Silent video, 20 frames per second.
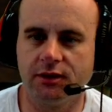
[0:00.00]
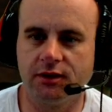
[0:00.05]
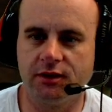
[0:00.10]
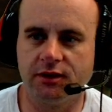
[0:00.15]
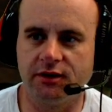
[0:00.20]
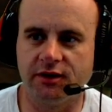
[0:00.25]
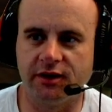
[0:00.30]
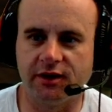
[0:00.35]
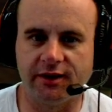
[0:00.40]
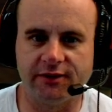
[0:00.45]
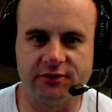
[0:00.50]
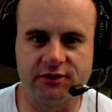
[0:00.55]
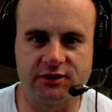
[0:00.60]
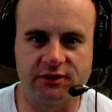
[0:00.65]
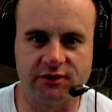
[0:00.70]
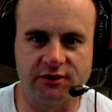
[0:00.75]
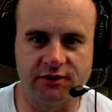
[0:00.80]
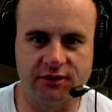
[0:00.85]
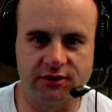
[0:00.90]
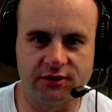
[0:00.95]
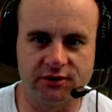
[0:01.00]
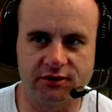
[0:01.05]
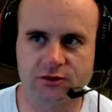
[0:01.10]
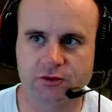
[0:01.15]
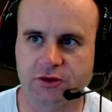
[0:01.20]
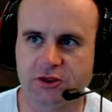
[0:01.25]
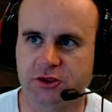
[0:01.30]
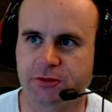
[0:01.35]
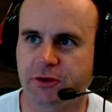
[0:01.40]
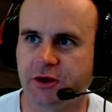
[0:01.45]
Then obviously the
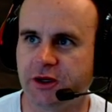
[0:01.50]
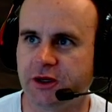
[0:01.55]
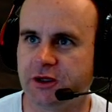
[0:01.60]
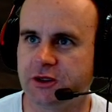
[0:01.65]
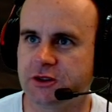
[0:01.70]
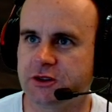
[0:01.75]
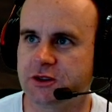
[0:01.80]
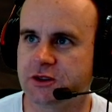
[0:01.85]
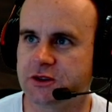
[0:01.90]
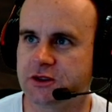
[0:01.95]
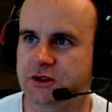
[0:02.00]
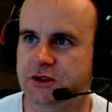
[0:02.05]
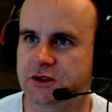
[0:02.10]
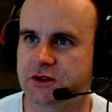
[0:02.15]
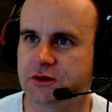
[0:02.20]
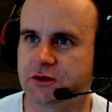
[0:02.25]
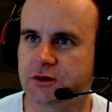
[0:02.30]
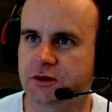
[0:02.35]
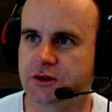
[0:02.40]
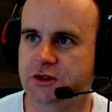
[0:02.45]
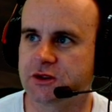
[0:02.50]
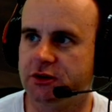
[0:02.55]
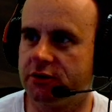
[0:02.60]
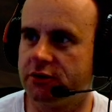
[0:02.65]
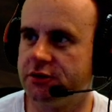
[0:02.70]
Twitch page just looks a little